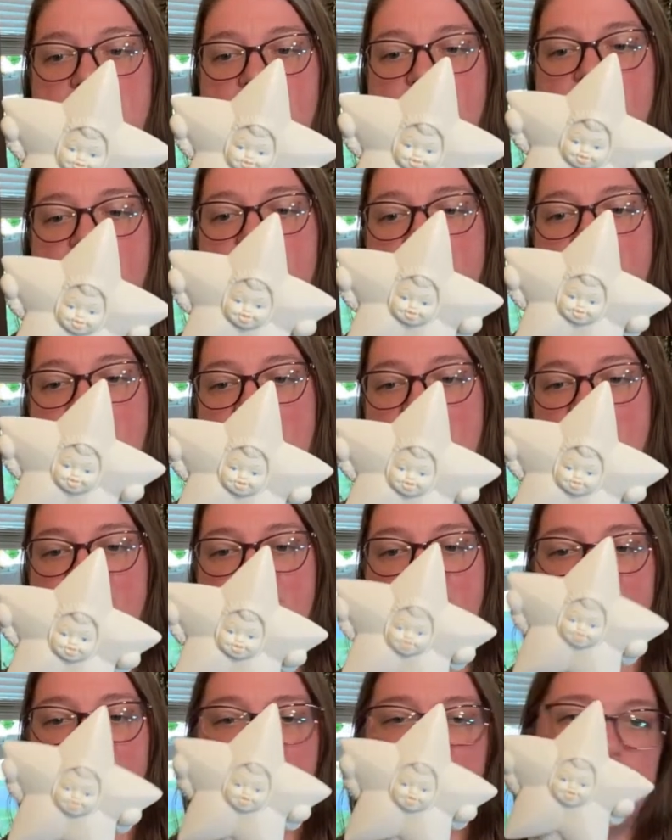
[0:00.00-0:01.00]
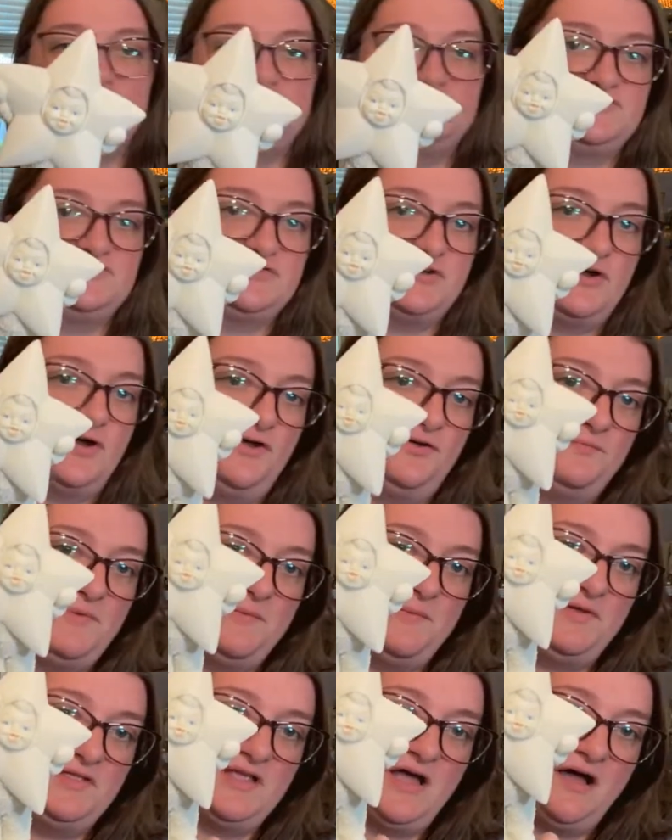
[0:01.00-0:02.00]
right about 5 inches tall,
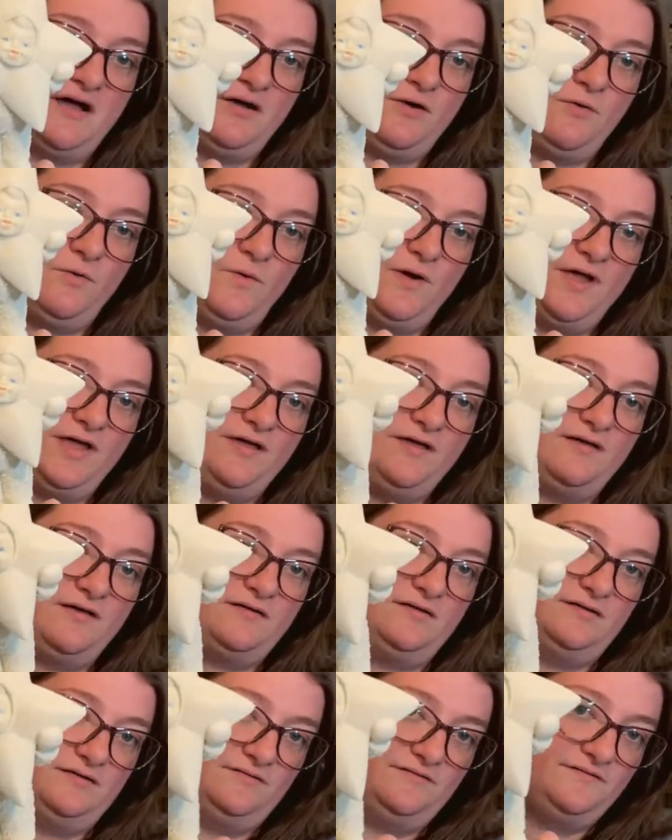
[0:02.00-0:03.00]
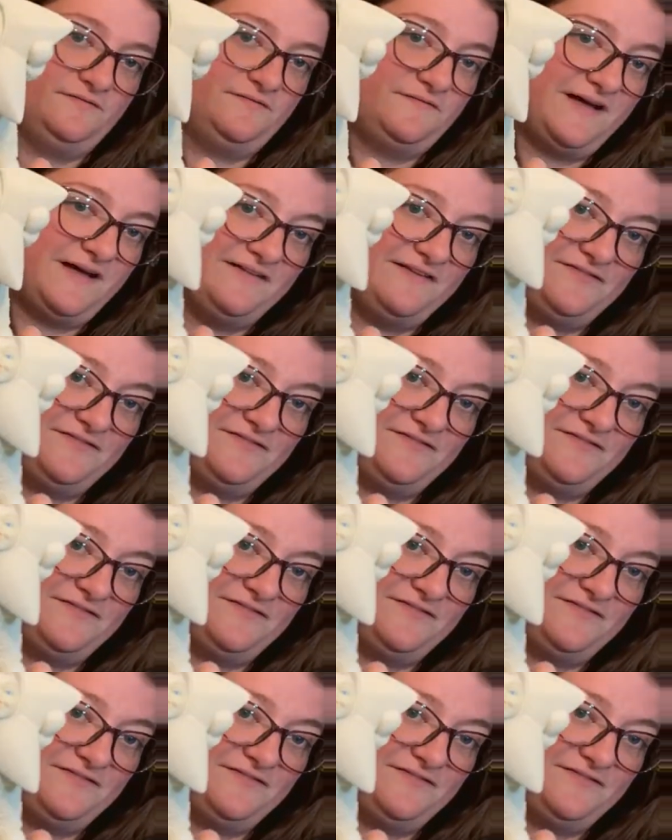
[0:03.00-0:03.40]
maybe not quite 5